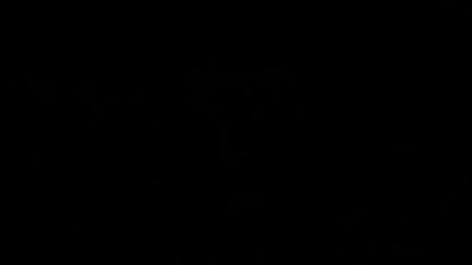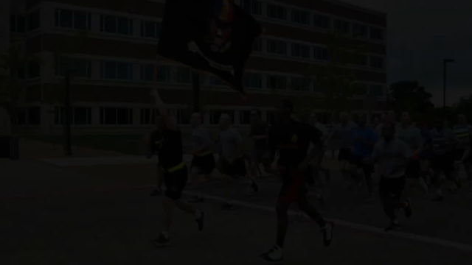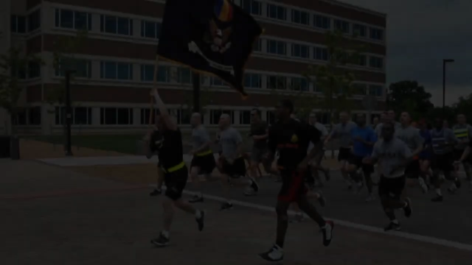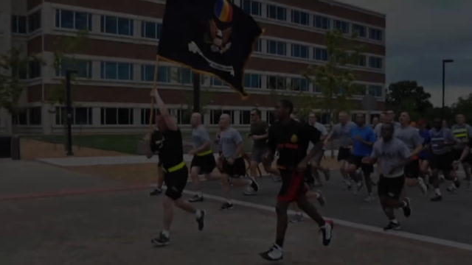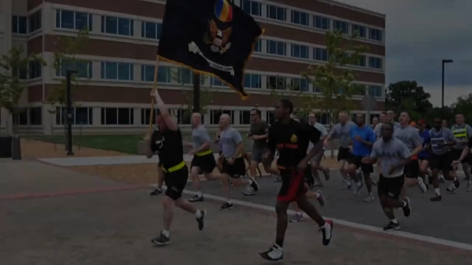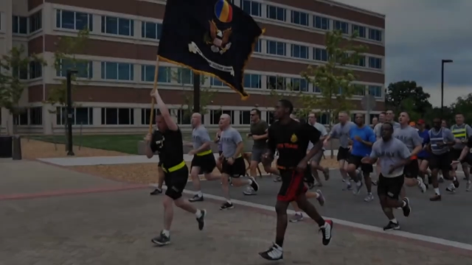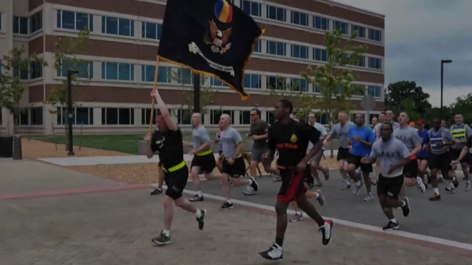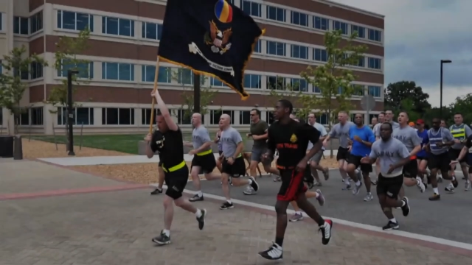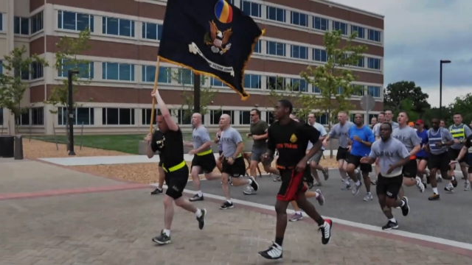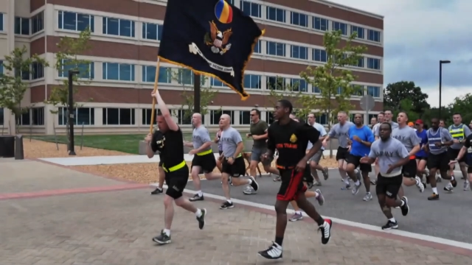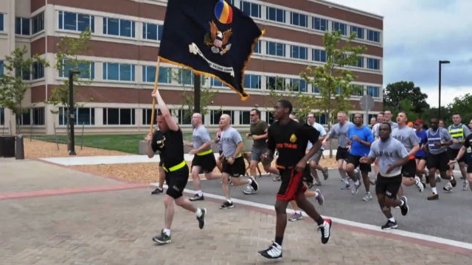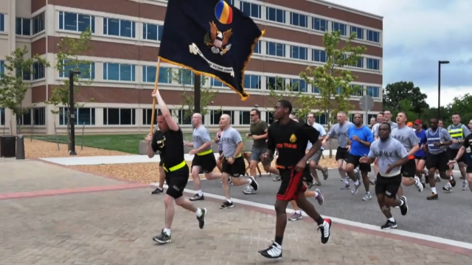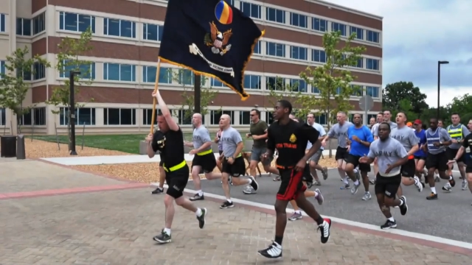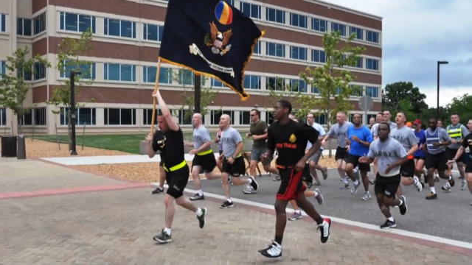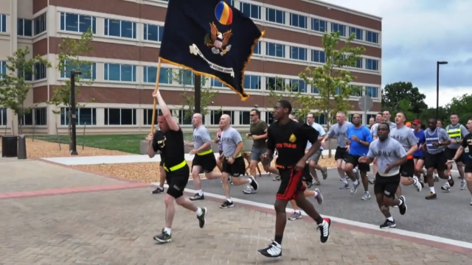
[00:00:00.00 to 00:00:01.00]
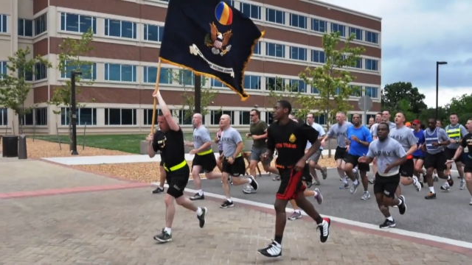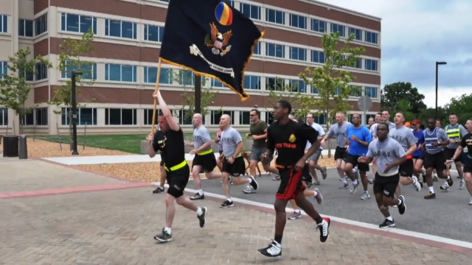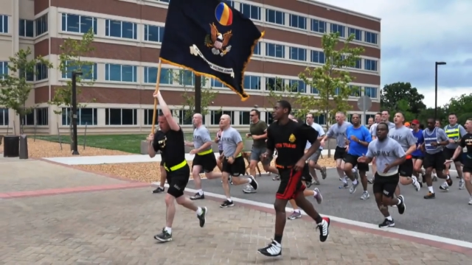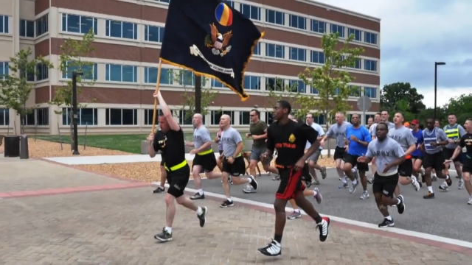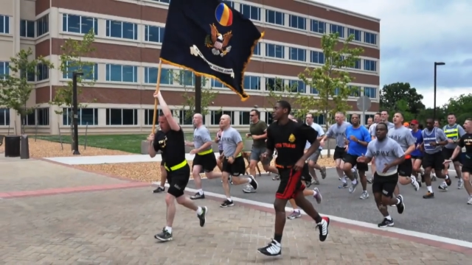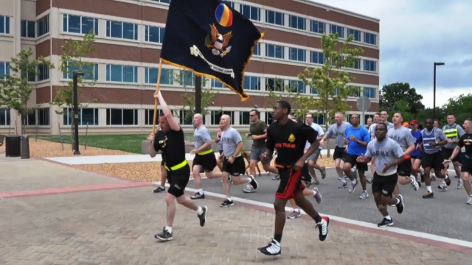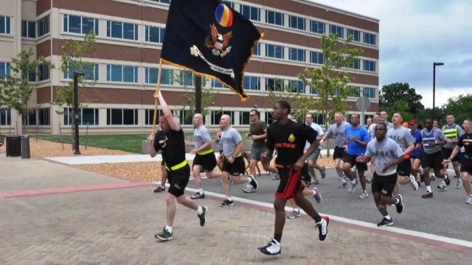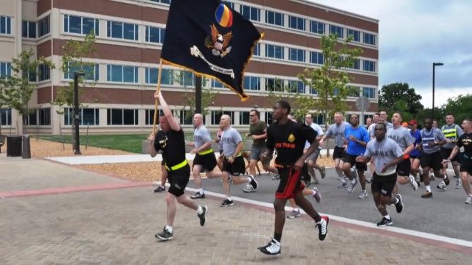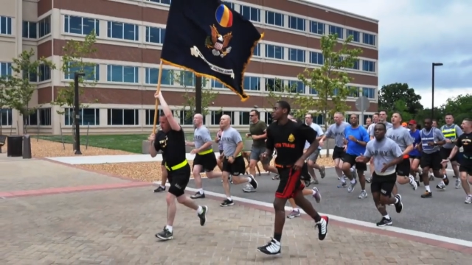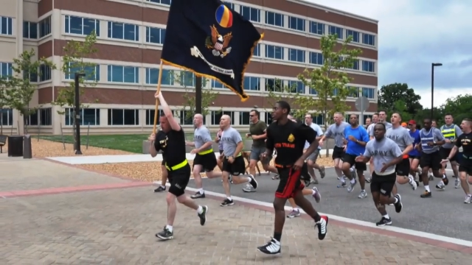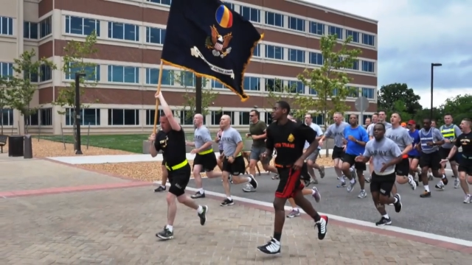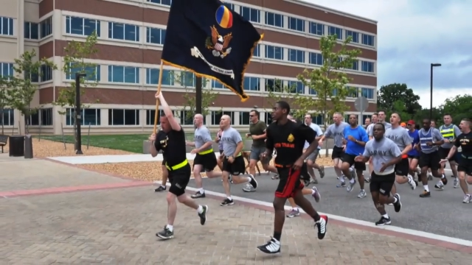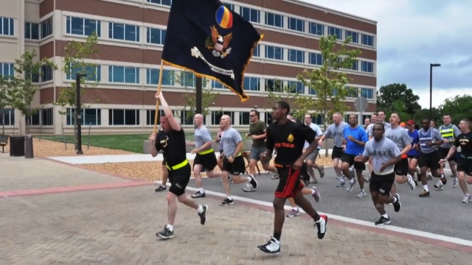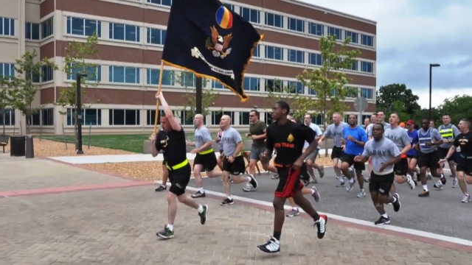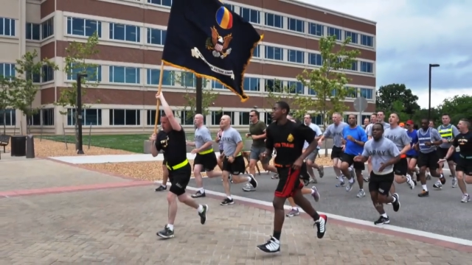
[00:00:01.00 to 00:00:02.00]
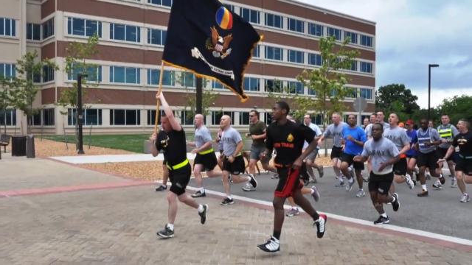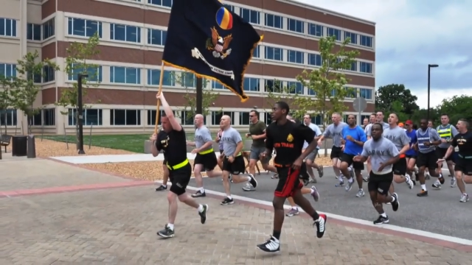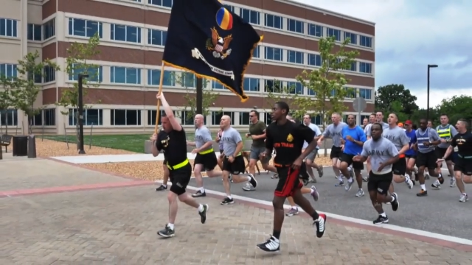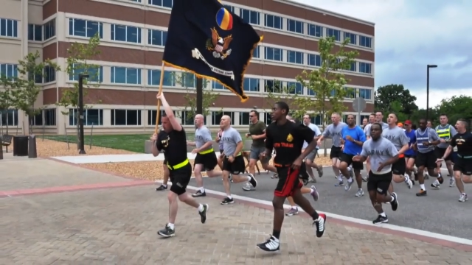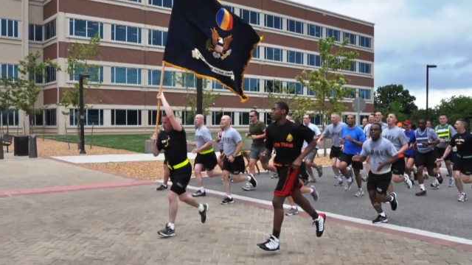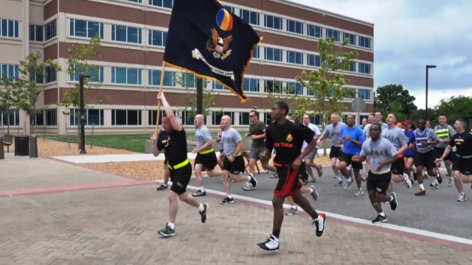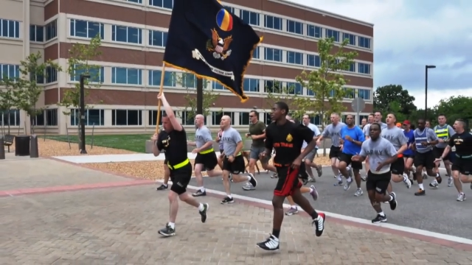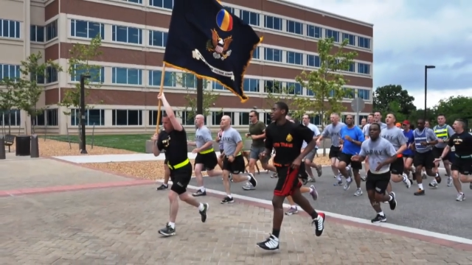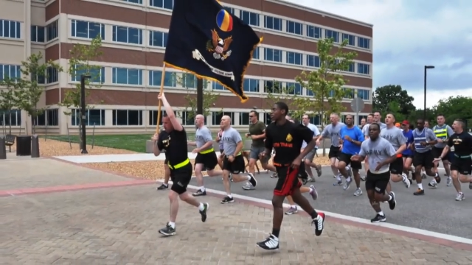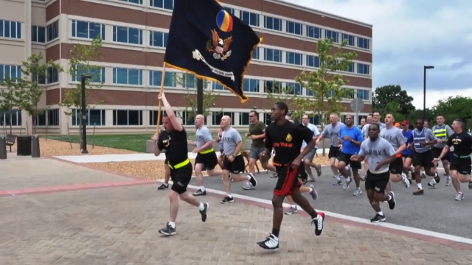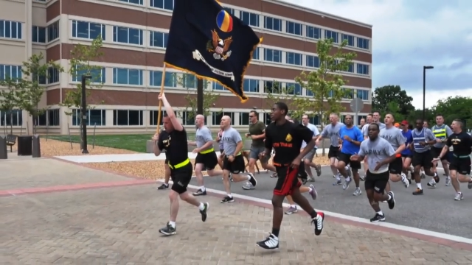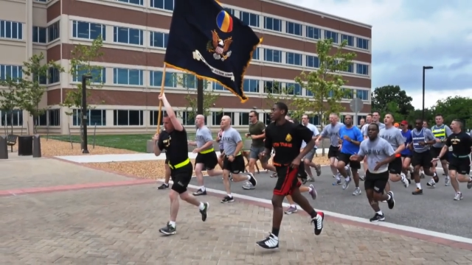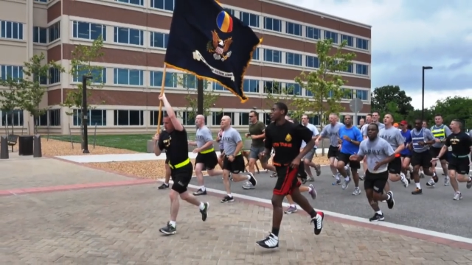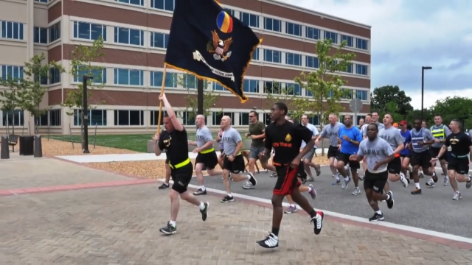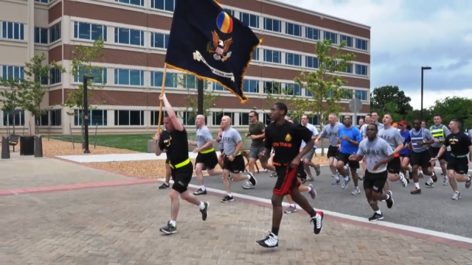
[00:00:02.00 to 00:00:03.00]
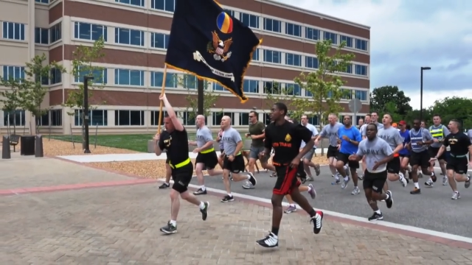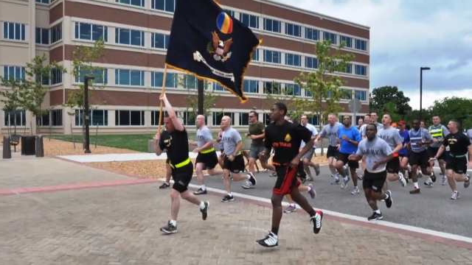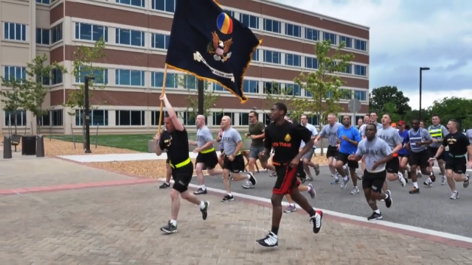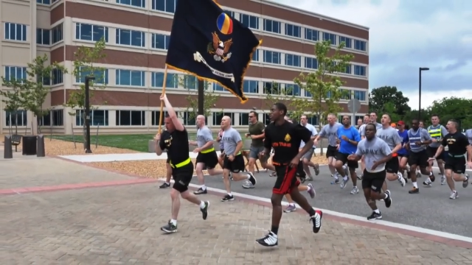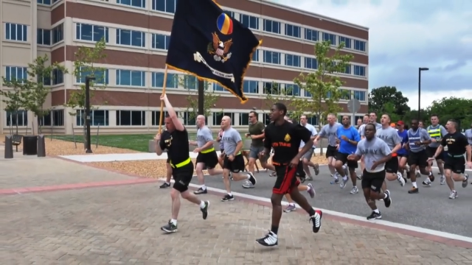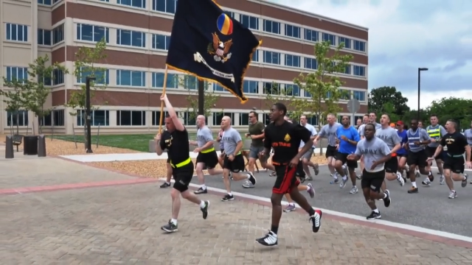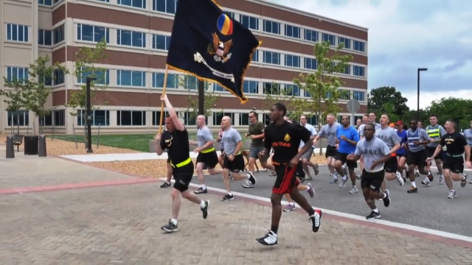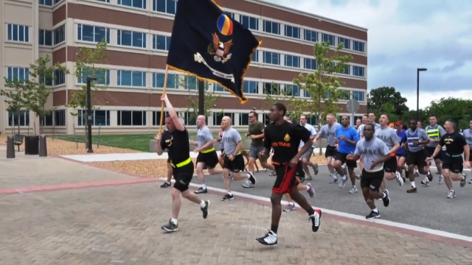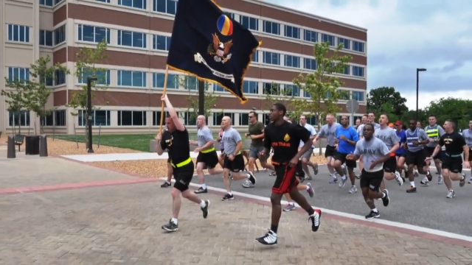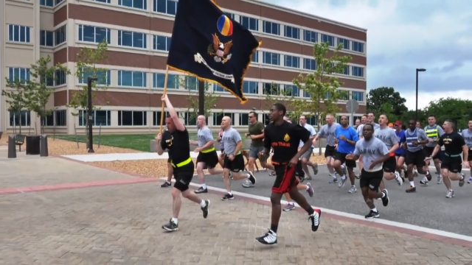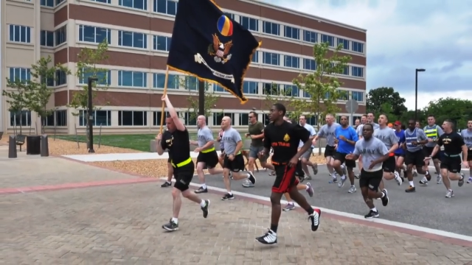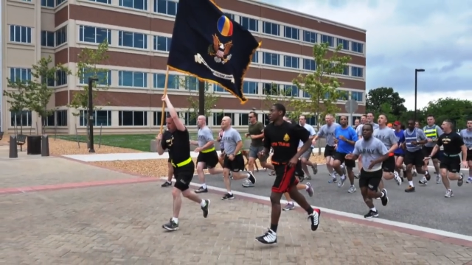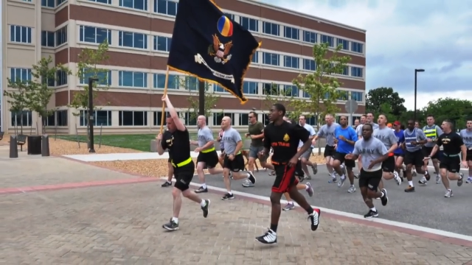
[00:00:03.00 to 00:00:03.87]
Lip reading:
(no speaker visible)